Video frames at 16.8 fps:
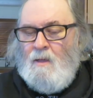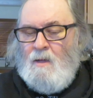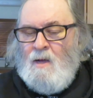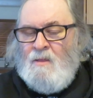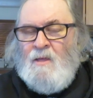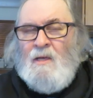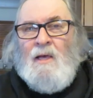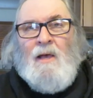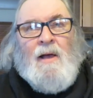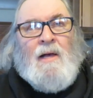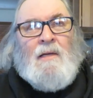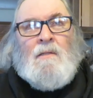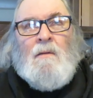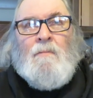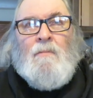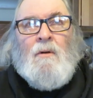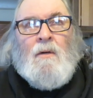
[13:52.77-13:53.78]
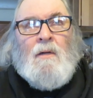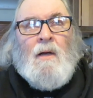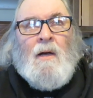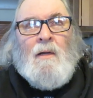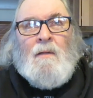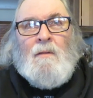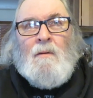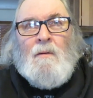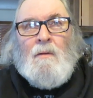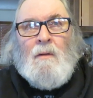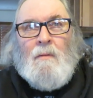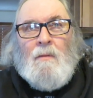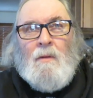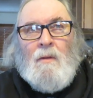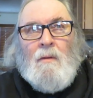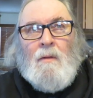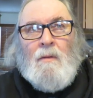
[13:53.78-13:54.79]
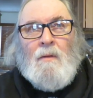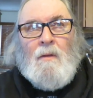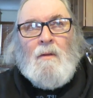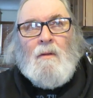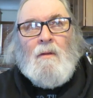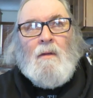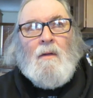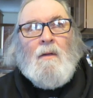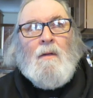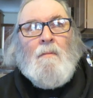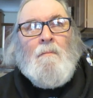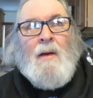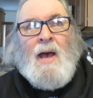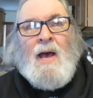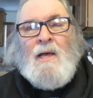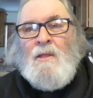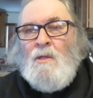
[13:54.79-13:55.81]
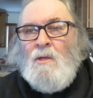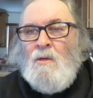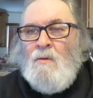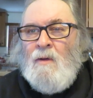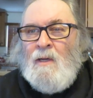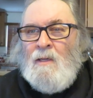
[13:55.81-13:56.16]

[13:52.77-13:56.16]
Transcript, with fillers: I think he has a book on Matthew